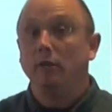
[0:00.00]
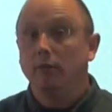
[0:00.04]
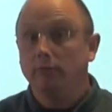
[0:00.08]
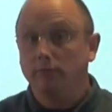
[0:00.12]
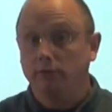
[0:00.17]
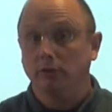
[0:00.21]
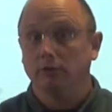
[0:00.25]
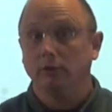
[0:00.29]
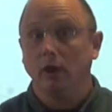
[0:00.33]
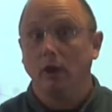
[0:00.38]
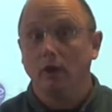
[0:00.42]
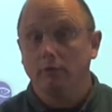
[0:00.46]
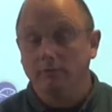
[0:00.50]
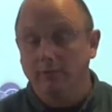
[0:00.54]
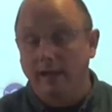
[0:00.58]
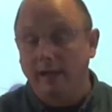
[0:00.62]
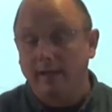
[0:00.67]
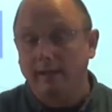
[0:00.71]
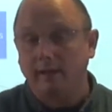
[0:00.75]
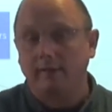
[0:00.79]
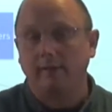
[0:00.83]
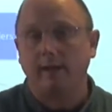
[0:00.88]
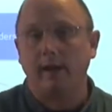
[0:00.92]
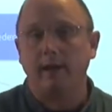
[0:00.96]

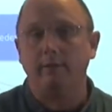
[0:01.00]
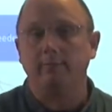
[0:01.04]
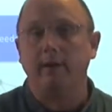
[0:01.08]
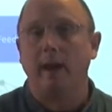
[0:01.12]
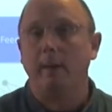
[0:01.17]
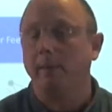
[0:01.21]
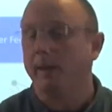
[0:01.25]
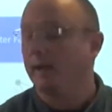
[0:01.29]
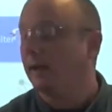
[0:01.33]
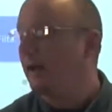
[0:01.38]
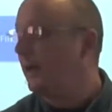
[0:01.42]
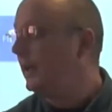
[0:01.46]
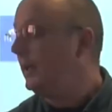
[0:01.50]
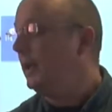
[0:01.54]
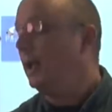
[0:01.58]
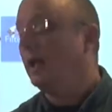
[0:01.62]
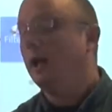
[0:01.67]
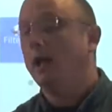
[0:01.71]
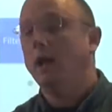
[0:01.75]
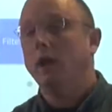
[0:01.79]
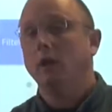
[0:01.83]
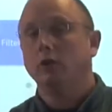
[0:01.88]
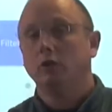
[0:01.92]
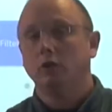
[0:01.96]
relatively rapidly
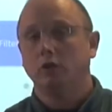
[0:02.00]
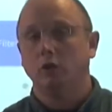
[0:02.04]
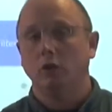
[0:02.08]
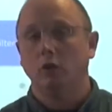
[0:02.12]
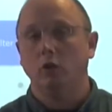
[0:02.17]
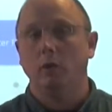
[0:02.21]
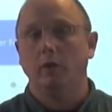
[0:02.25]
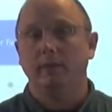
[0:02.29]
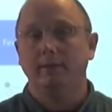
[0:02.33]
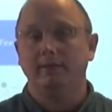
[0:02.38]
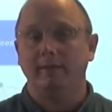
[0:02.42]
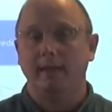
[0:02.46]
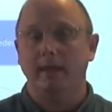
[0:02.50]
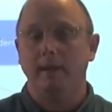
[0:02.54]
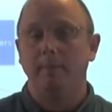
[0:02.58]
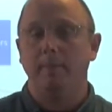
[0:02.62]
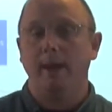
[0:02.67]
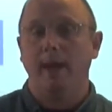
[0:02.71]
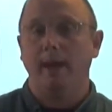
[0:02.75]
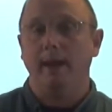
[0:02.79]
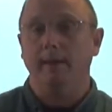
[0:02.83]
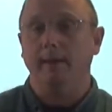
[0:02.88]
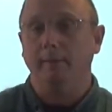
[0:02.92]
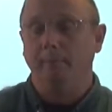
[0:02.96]
to the
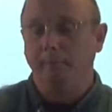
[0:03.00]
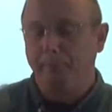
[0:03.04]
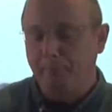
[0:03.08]
seabed.